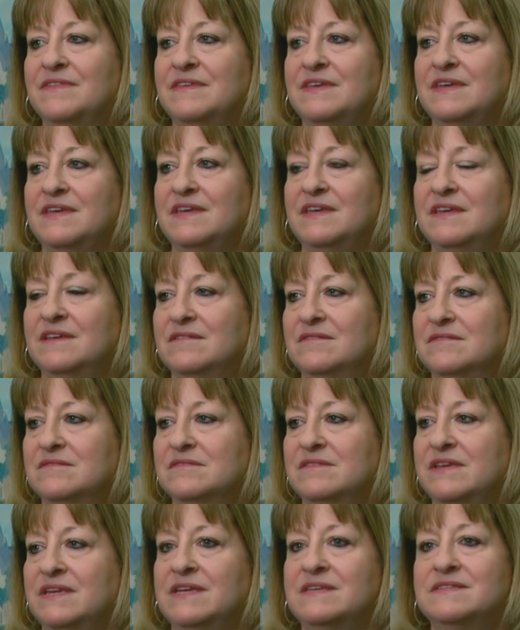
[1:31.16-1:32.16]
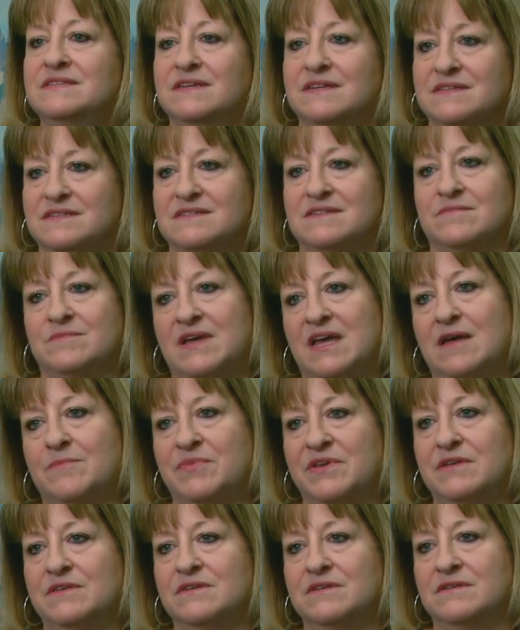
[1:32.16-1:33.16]
the easiest, in my
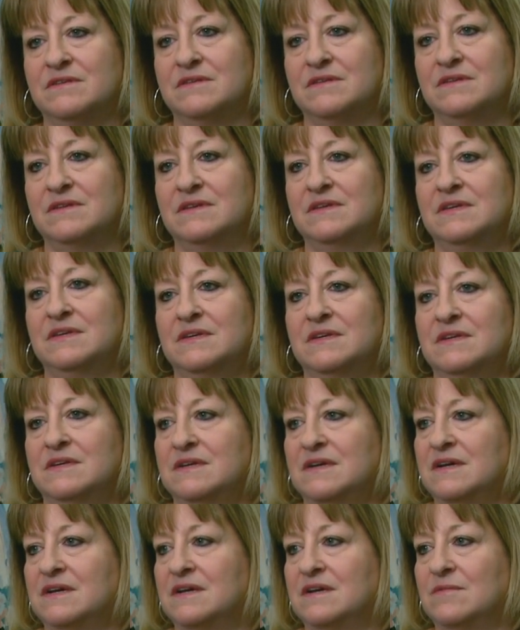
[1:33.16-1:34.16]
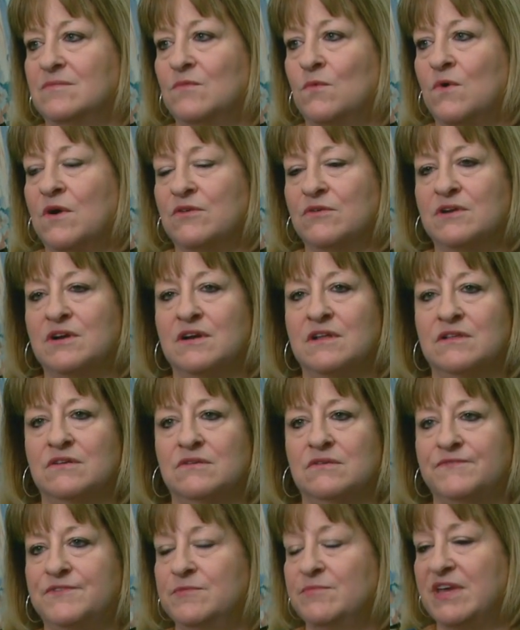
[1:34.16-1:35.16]
opinion. Um,
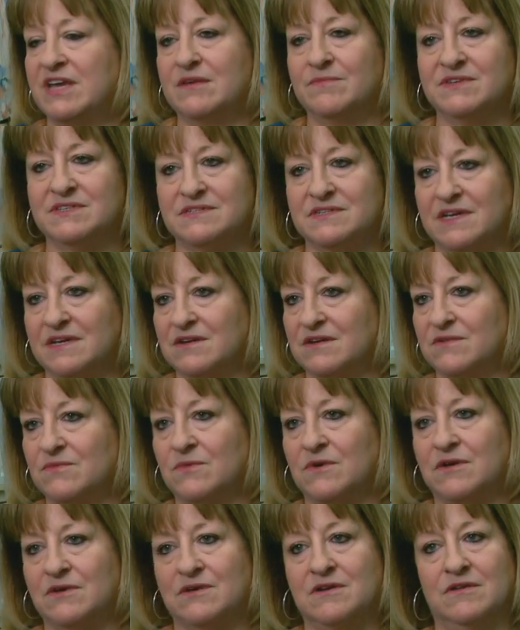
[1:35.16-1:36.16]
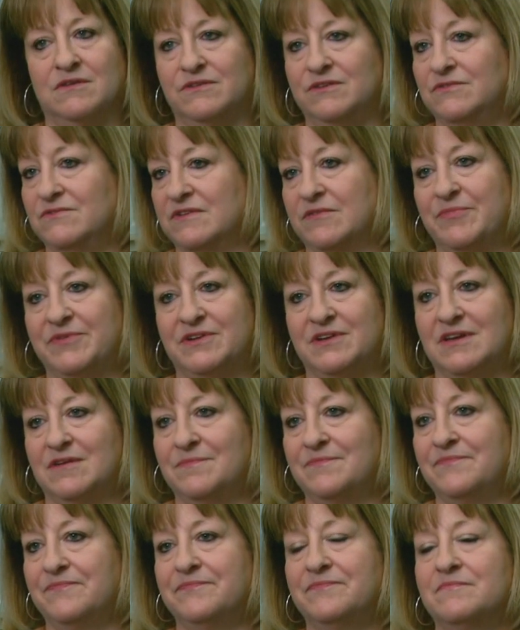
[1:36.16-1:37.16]
watercolor, if you make a mistake on watercolor, you rip it up.
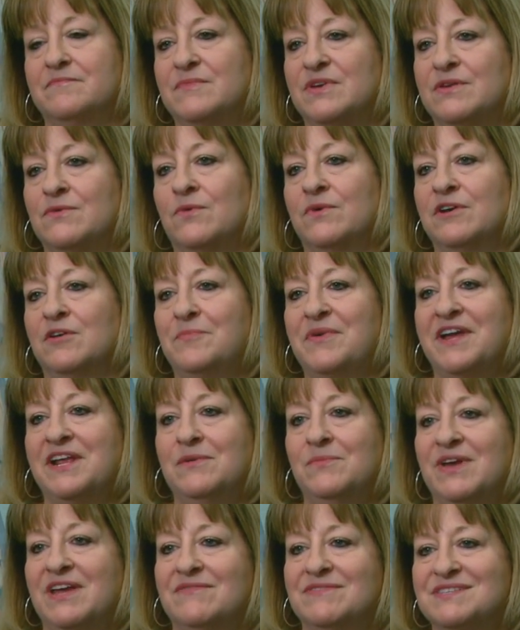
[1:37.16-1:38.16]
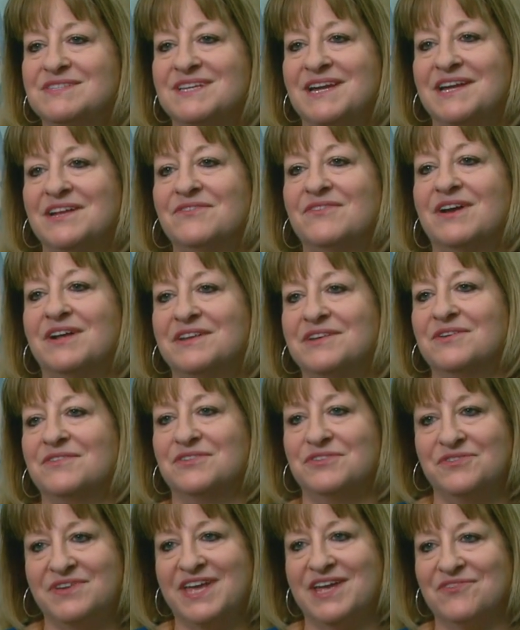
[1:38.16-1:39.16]
But oil painting, we have a saying around here
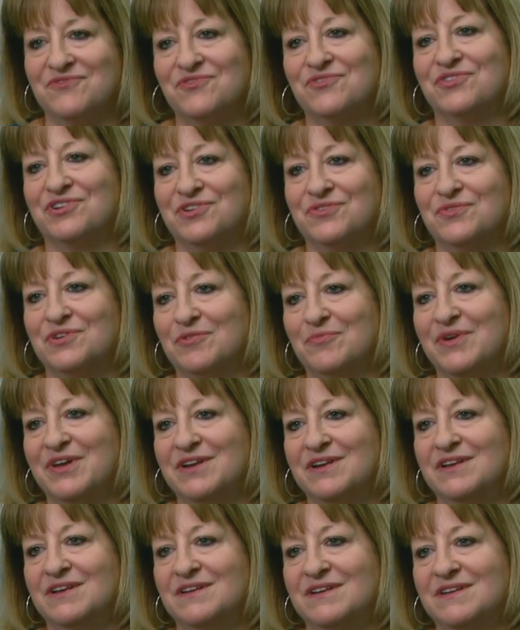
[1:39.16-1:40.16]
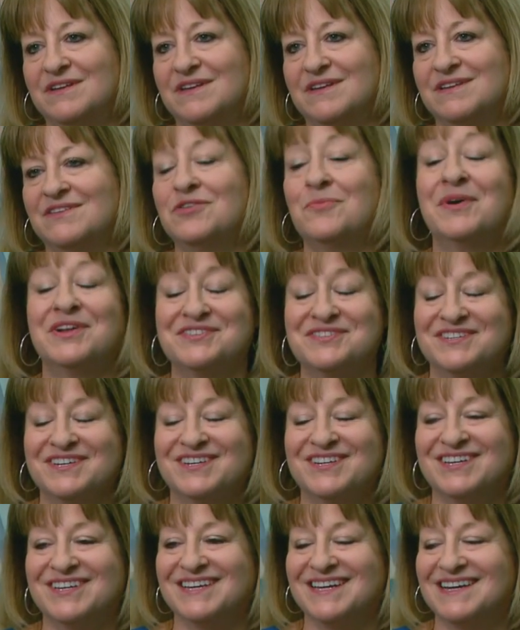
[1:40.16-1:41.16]
that you can't ruin an oil painting. Nobody's
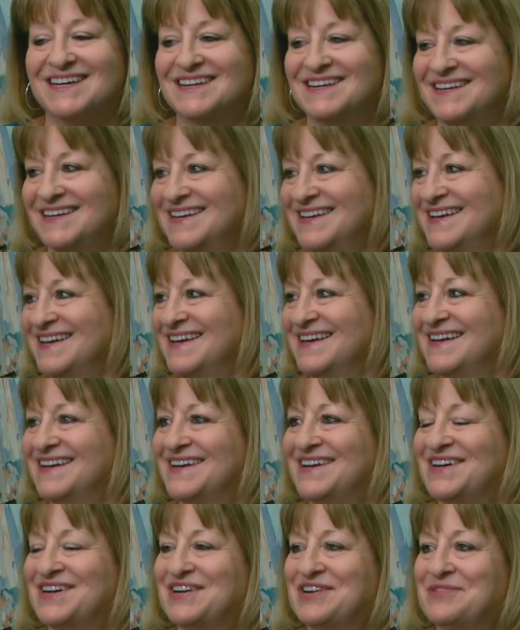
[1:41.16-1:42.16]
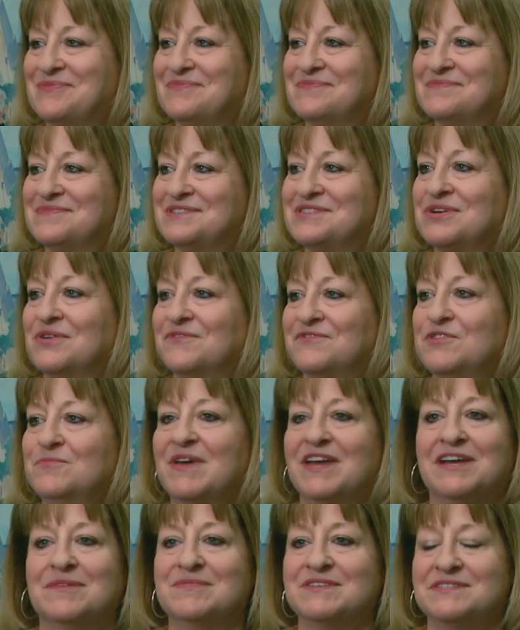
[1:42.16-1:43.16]
done it yet. Um, so if you
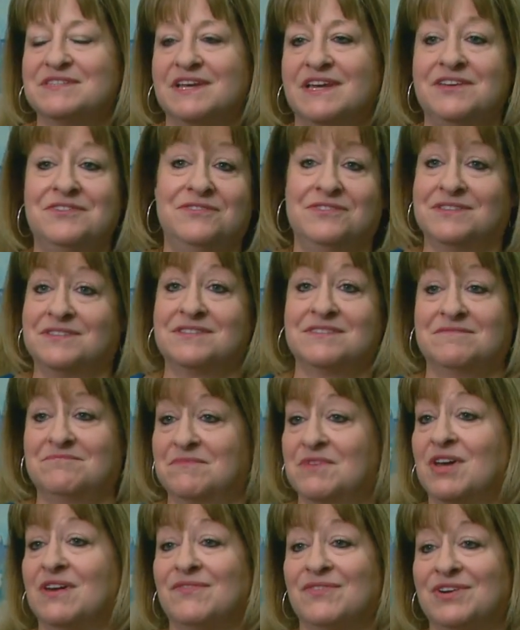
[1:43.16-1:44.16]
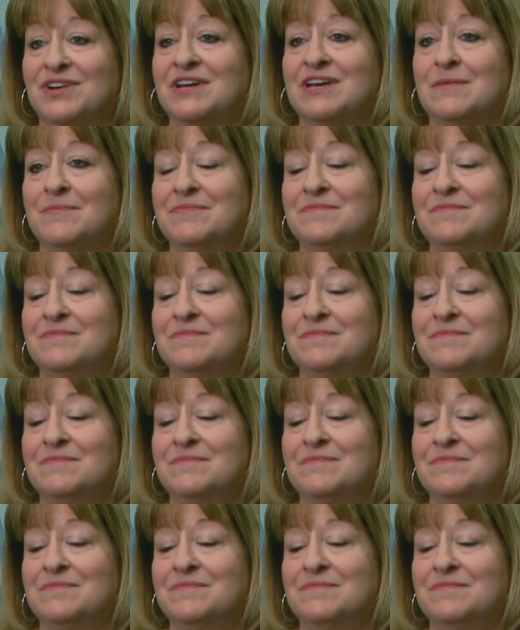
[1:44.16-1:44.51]
make a mistake, you just cover it up.